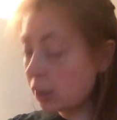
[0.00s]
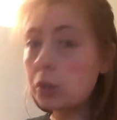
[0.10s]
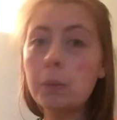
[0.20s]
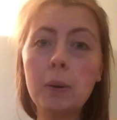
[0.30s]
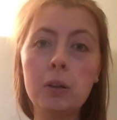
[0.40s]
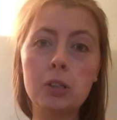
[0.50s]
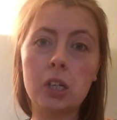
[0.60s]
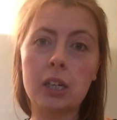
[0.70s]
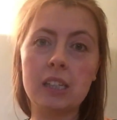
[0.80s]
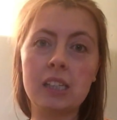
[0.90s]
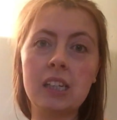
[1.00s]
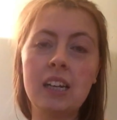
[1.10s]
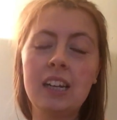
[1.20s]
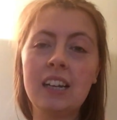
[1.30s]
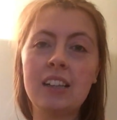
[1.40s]
I do apologise
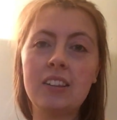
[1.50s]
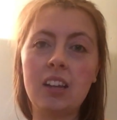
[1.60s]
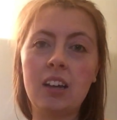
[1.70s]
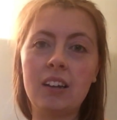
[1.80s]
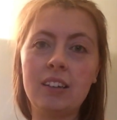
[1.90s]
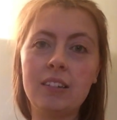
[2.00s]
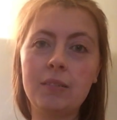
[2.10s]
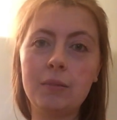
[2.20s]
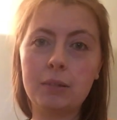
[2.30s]
that